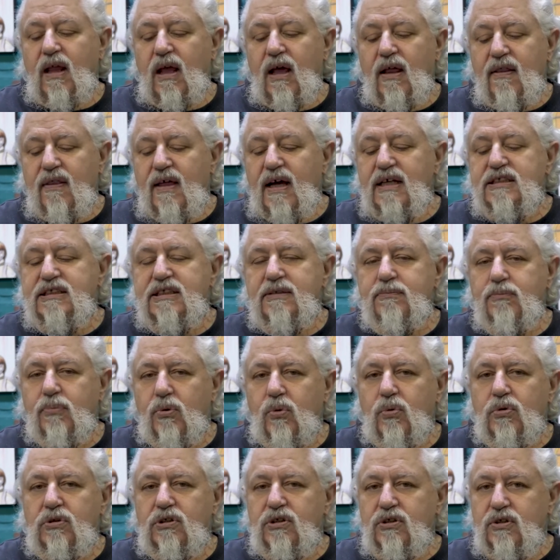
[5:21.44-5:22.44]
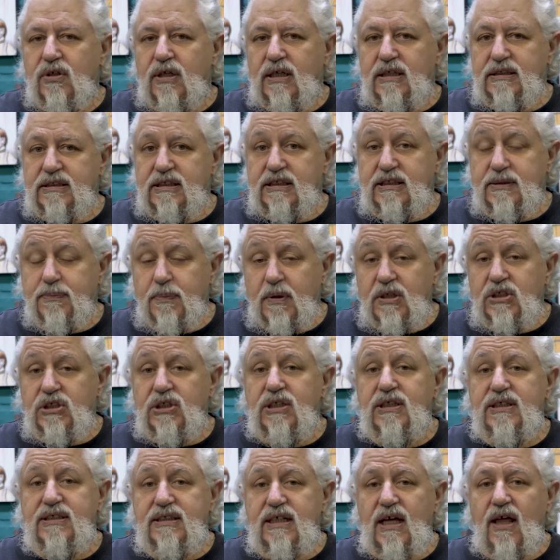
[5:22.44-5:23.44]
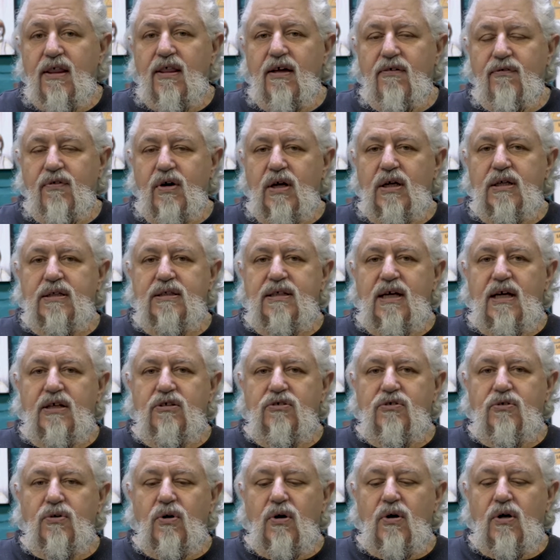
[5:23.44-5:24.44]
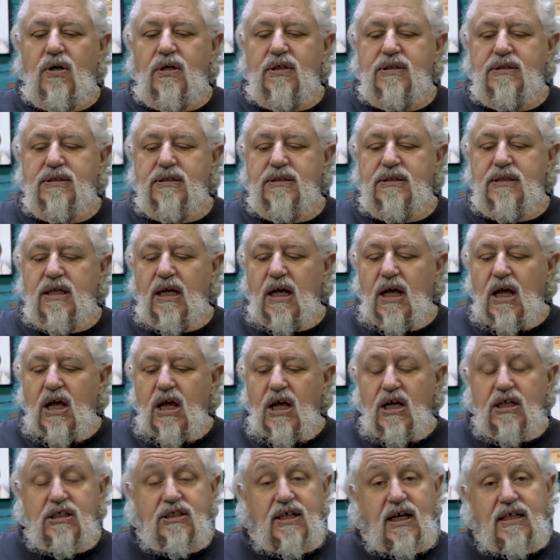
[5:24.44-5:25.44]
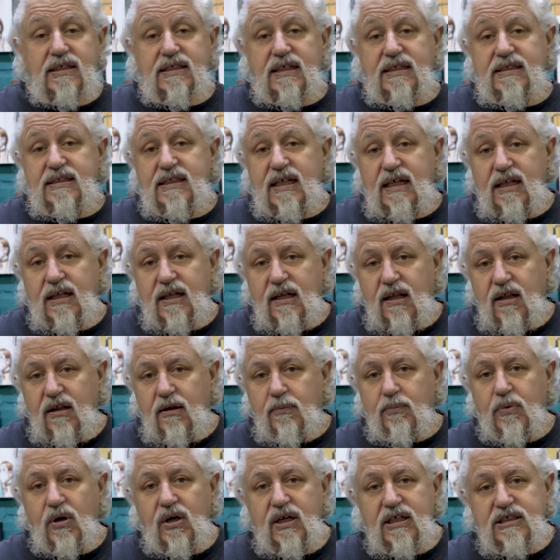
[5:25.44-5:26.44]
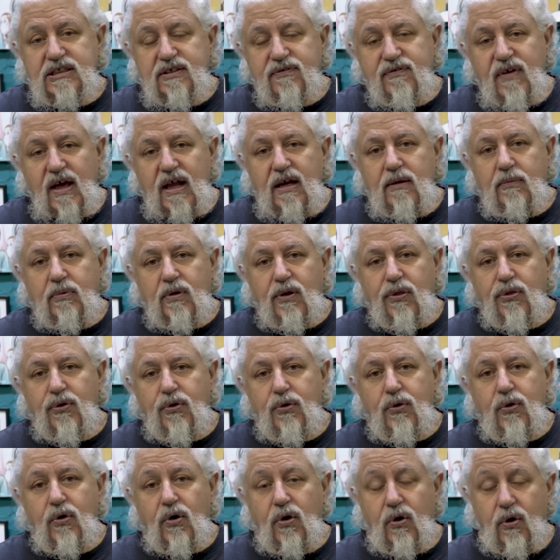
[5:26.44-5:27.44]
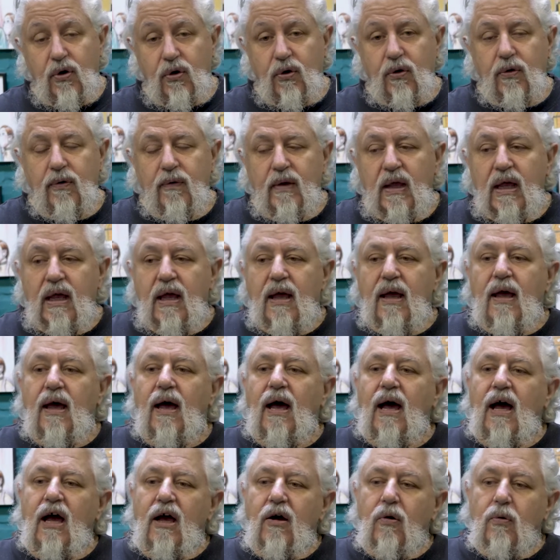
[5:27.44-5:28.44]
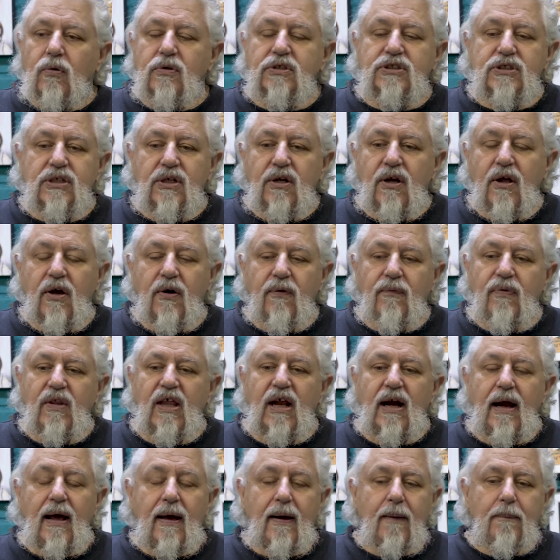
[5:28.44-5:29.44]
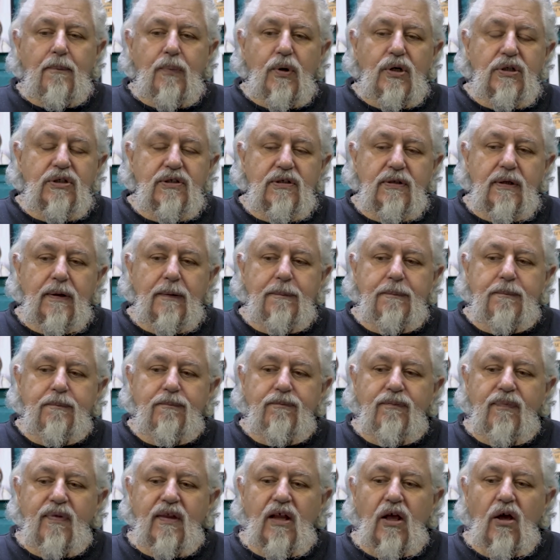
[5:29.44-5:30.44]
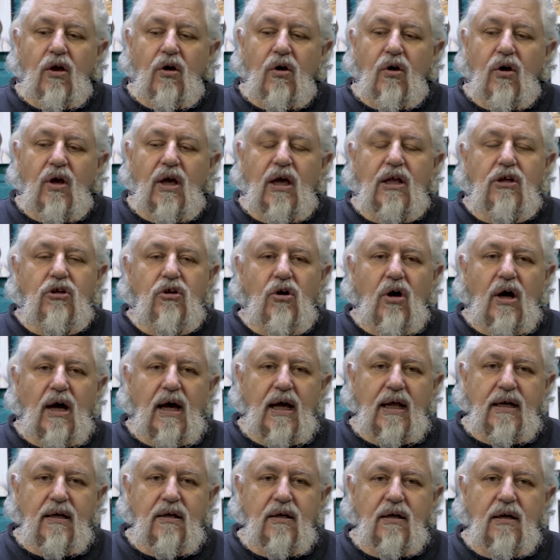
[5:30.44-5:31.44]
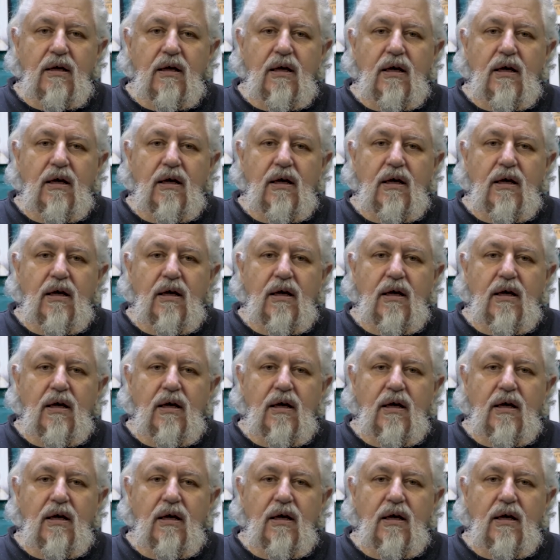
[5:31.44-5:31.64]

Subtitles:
that's important to us, especially as South African tattoo artists. So as I said, the book is available through her. I also know that I put her and Johan